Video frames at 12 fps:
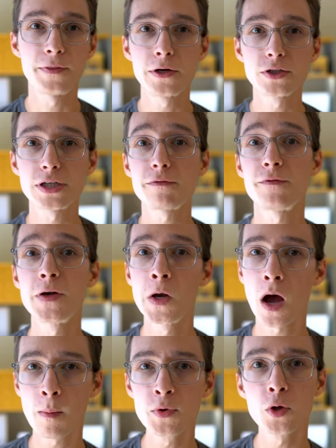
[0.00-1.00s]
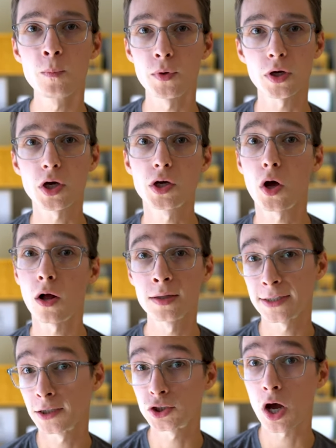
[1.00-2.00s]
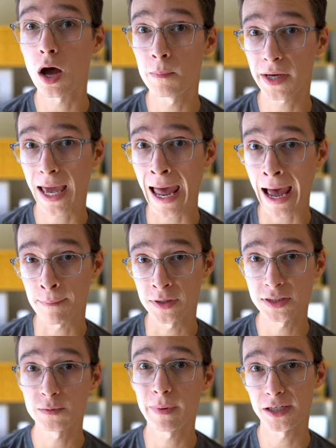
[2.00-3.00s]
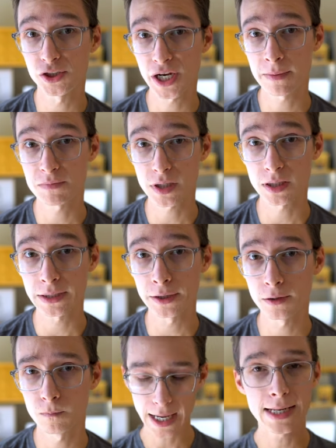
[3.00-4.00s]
There's a phenomenal book called Atomic Habits by James Clear,